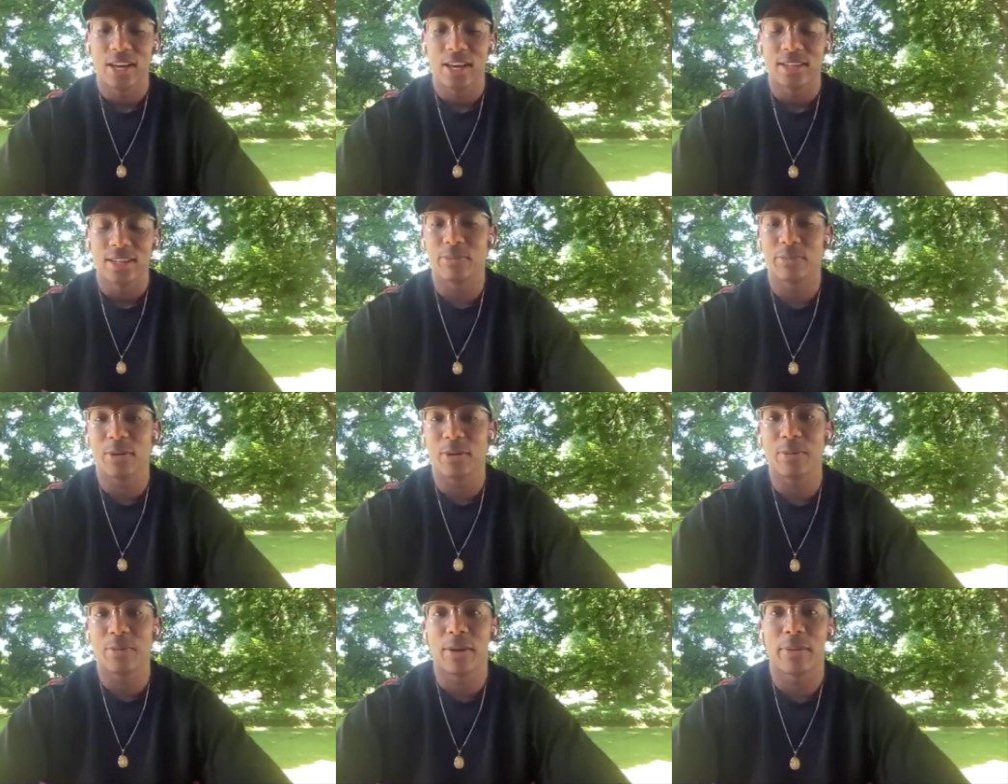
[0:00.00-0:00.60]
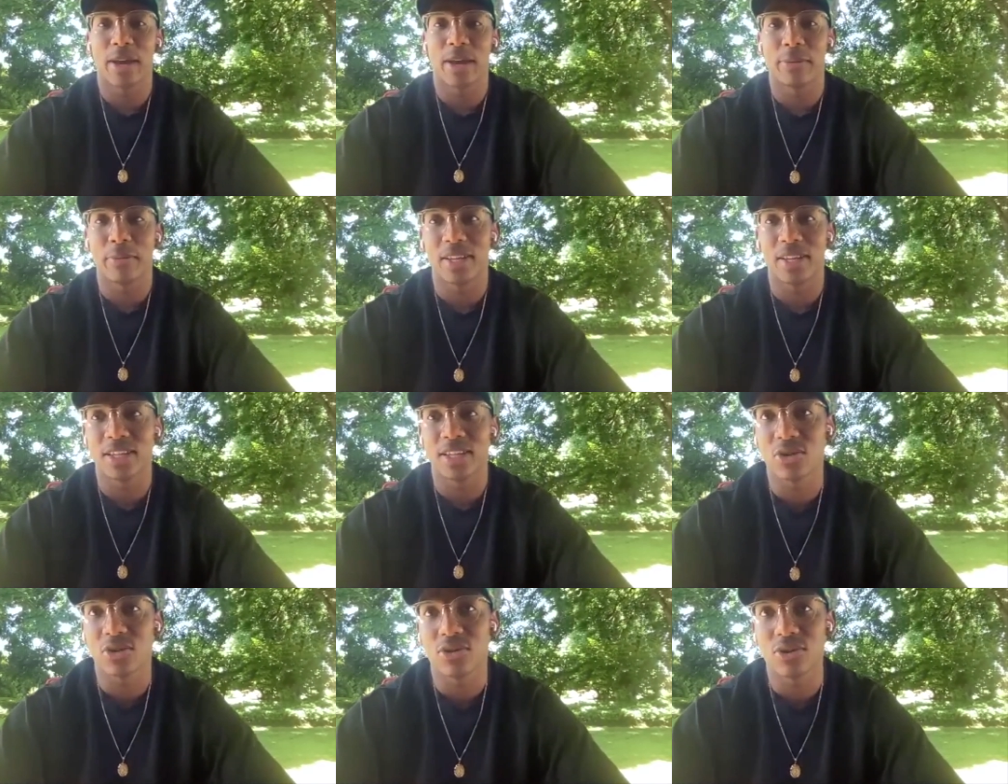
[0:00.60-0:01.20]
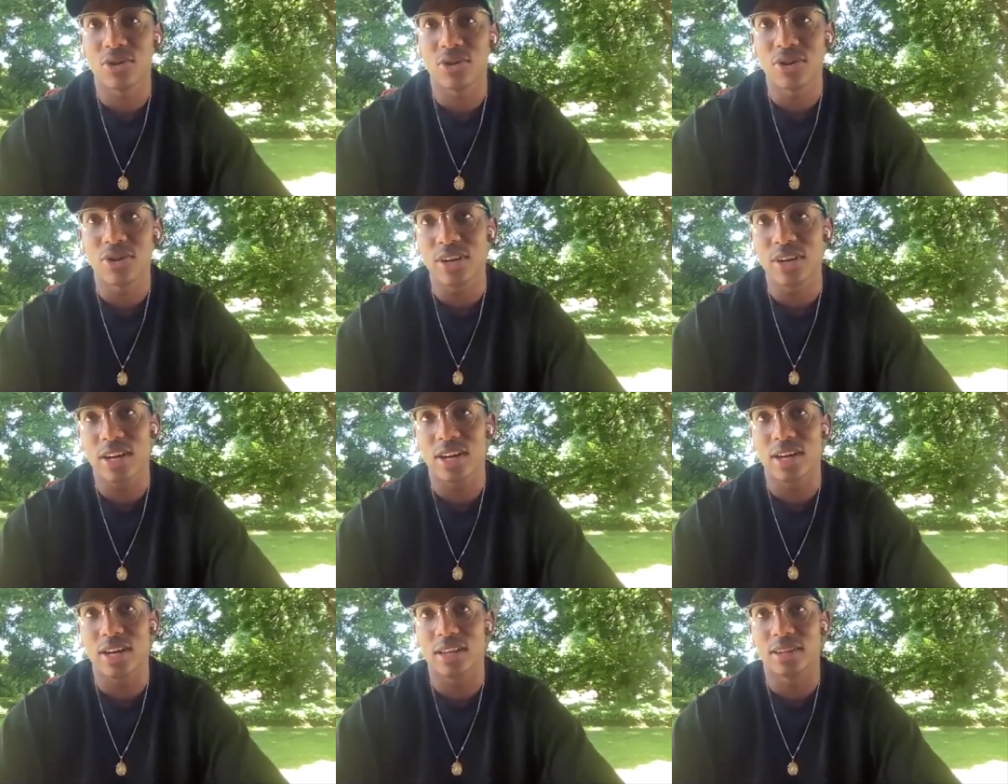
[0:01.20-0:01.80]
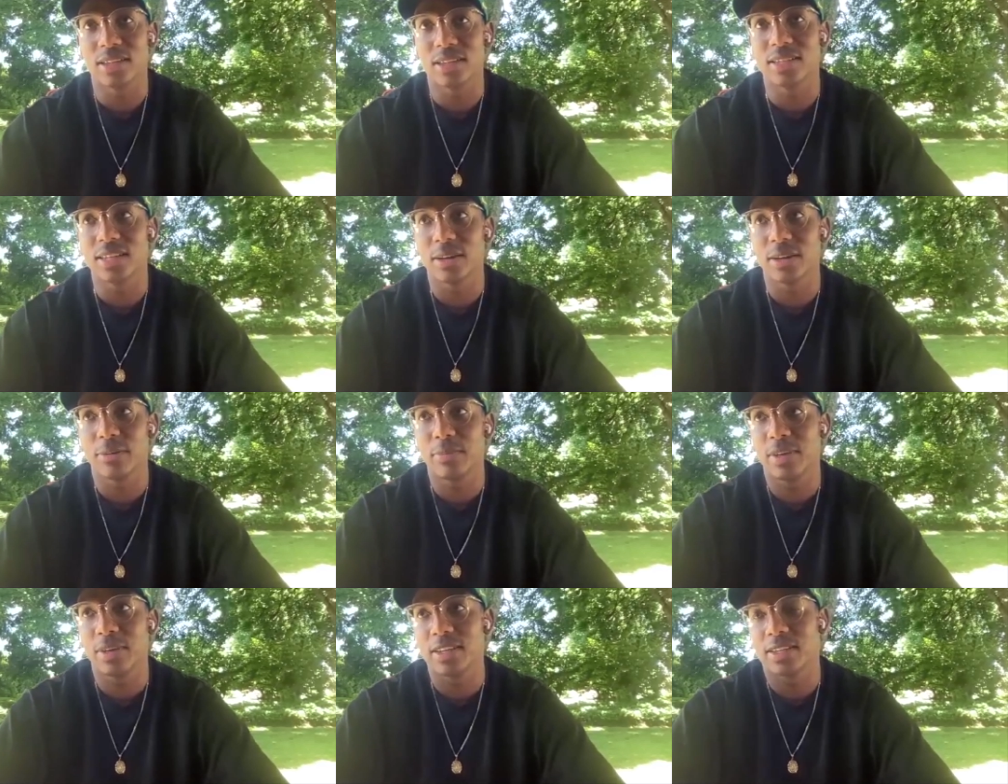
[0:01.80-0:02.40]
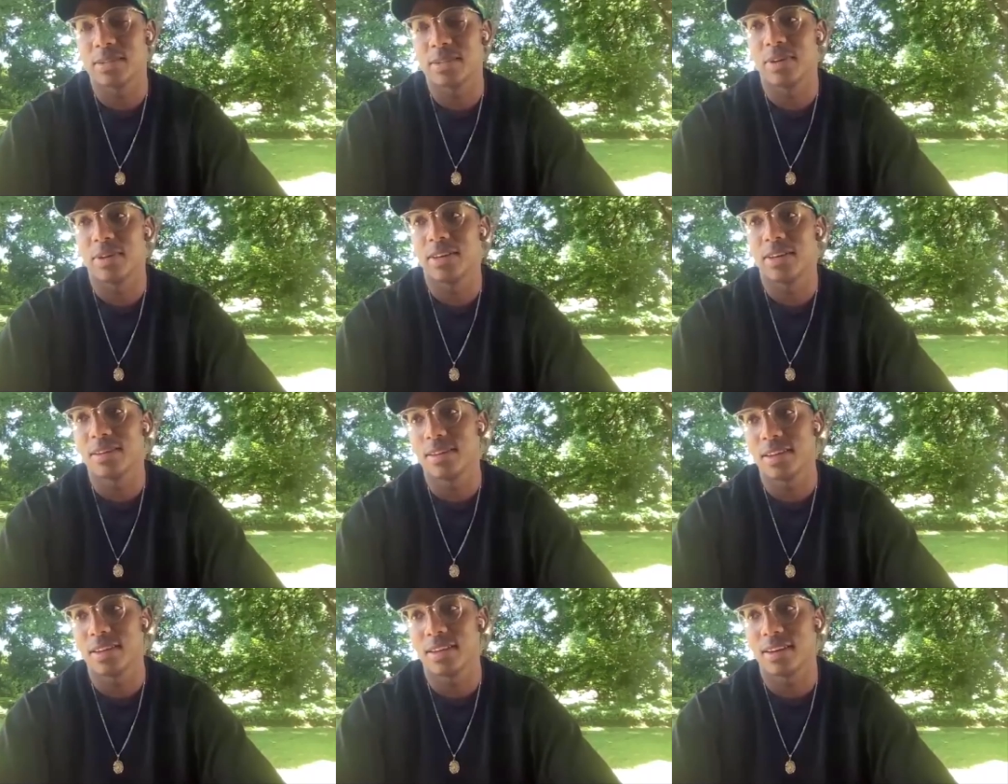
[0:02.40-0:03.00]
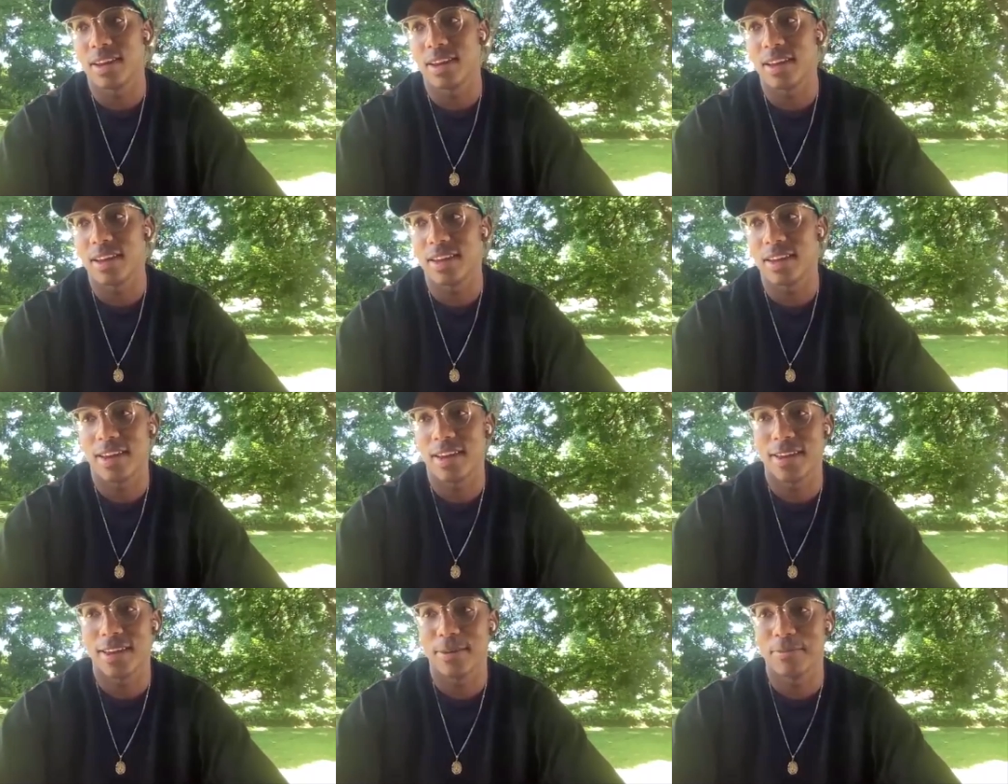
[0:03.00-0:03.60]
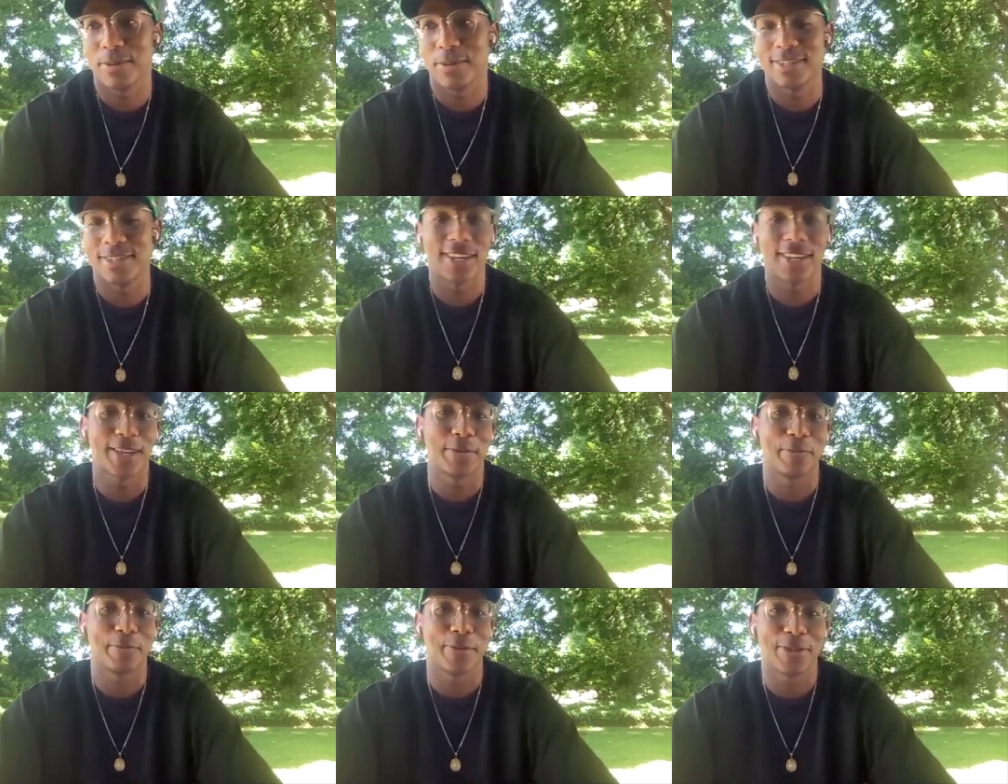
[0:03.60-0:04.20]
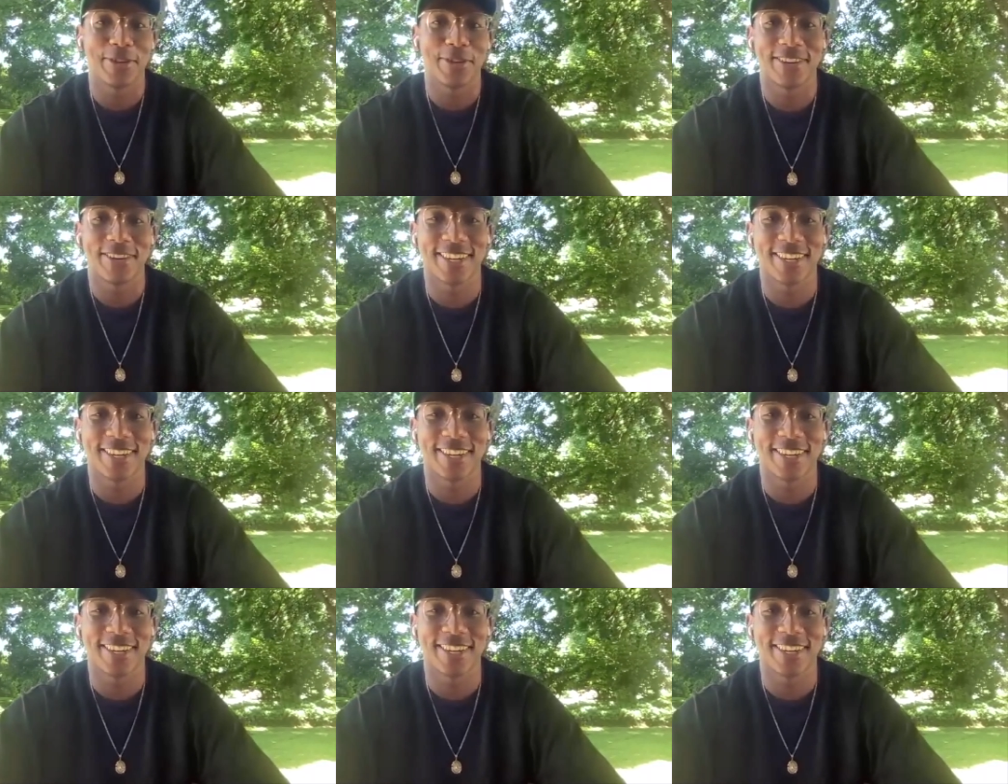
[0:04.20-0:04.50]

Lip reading: to me by my mentor, Lyllye Smith, and aka my second mother.